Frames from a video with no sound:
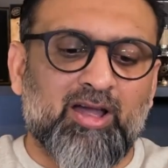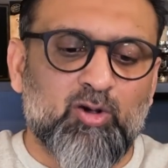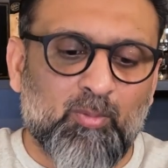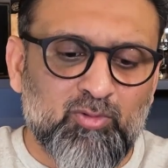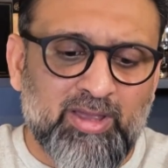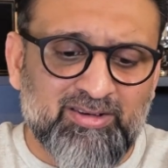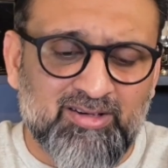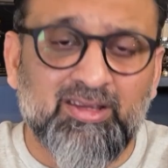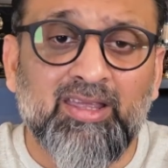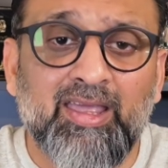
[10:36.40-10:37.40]
I hope you liked
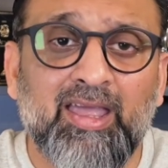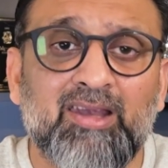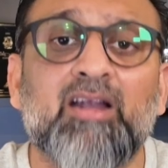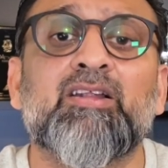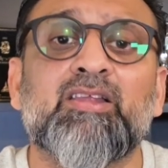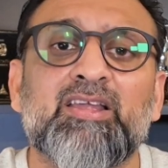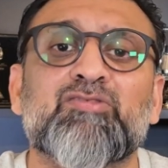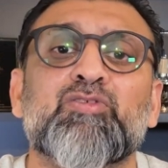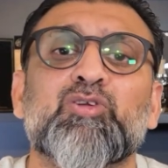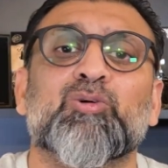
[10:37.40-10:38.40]
it. And until the
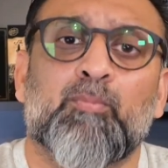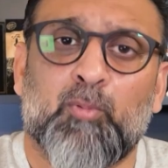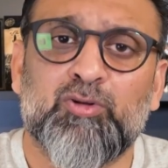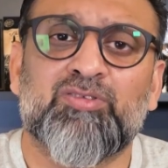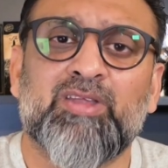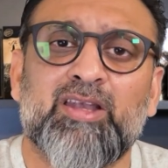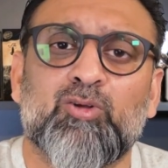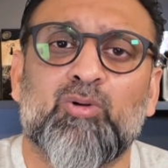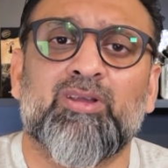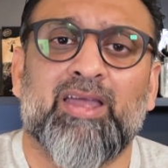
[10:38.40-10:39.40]
next video, put your scent
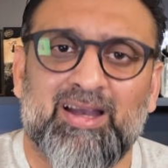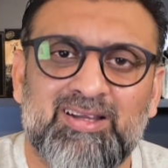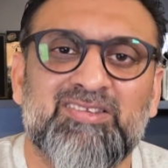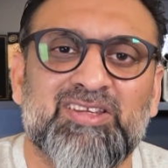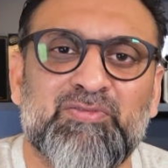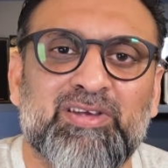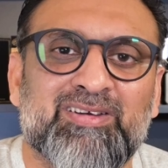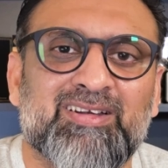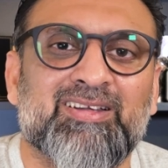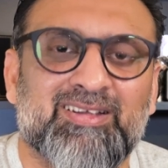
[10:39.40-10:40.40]
on and stay
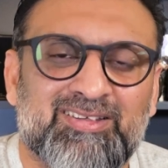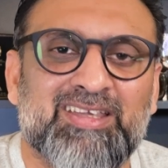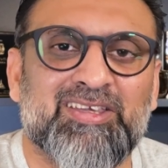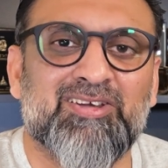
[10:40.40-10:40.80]
fragrant. Take care.